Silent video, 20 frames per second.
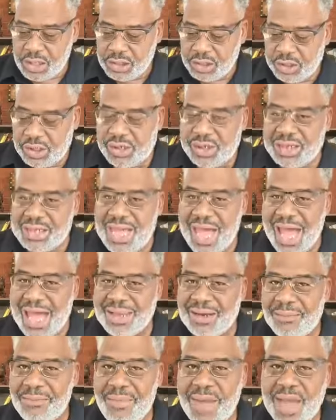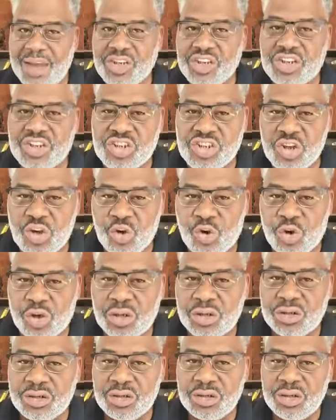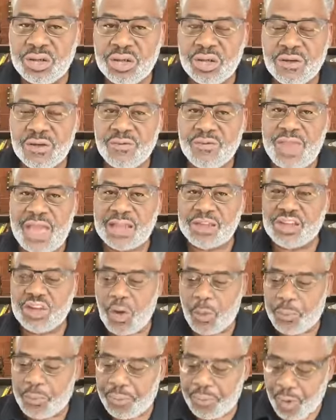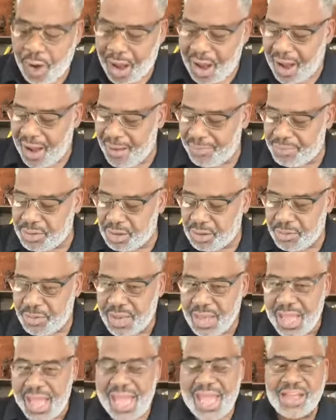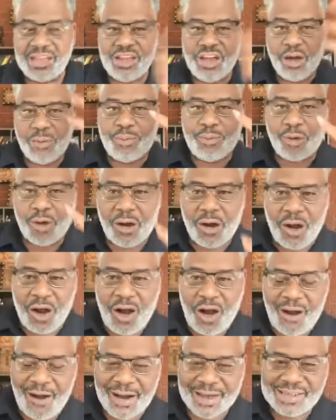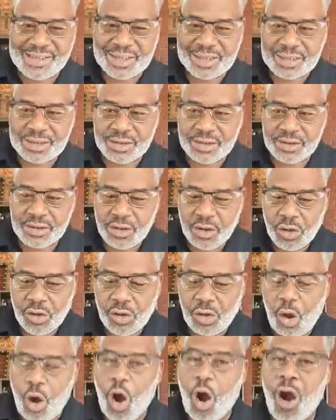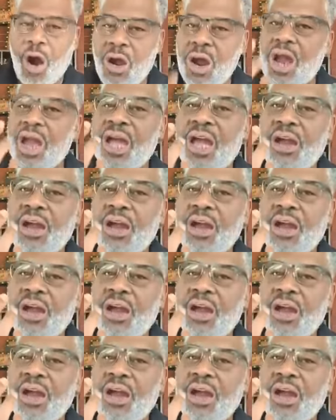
you got to make sure that your problem and your priorities are